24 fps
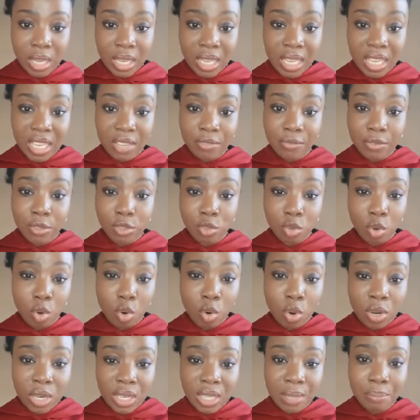If it's
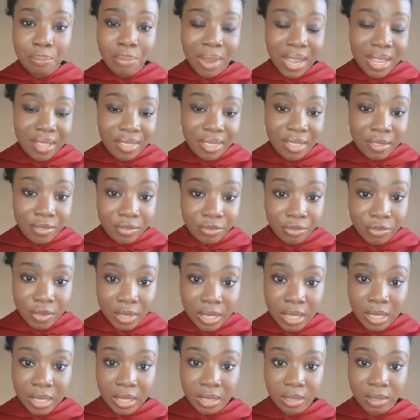only by the
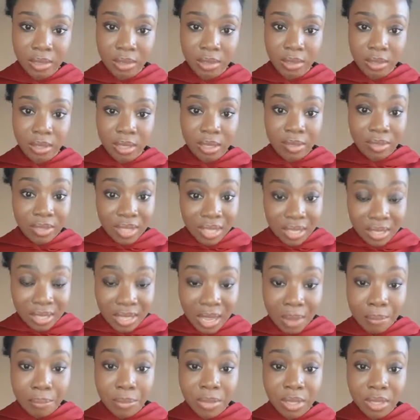feeling, then
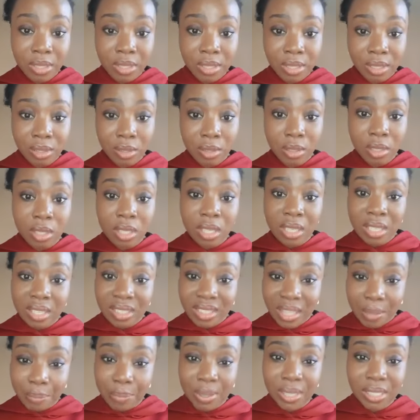that means
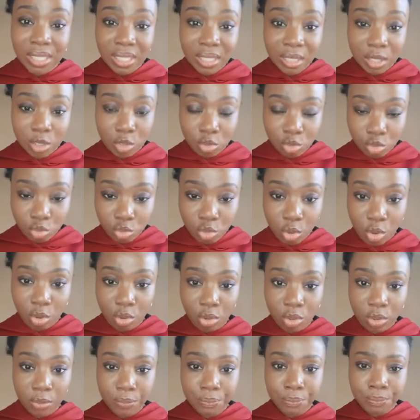the person is wrong.
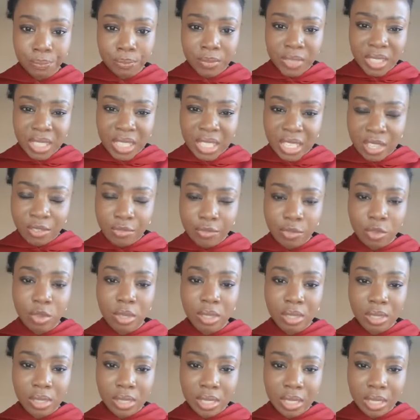If you are
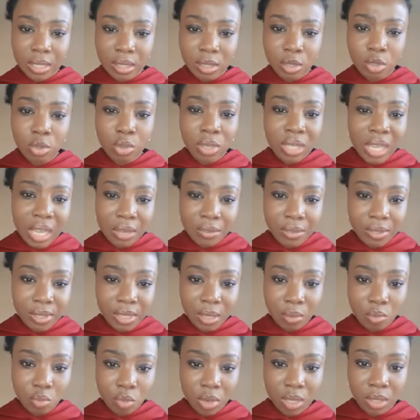saying you love
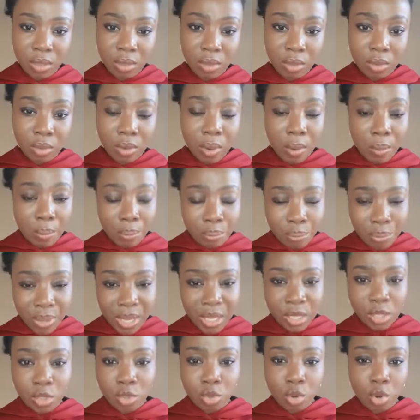someone
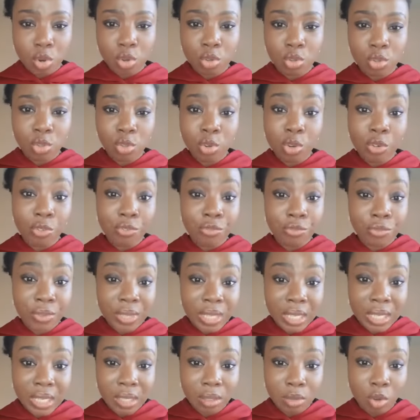based on your
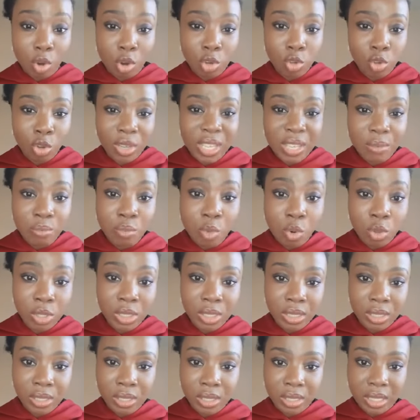feeling or your
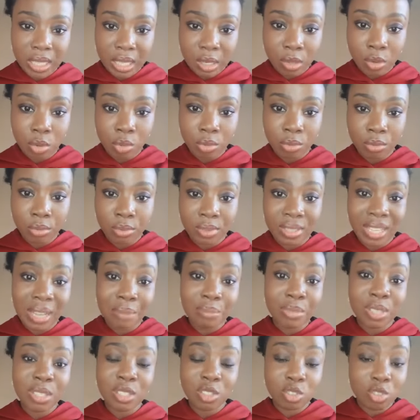emotions alone, that
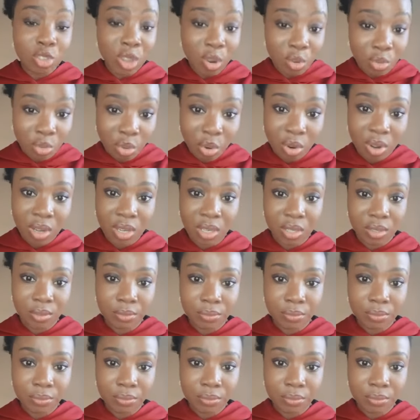means you are wrong.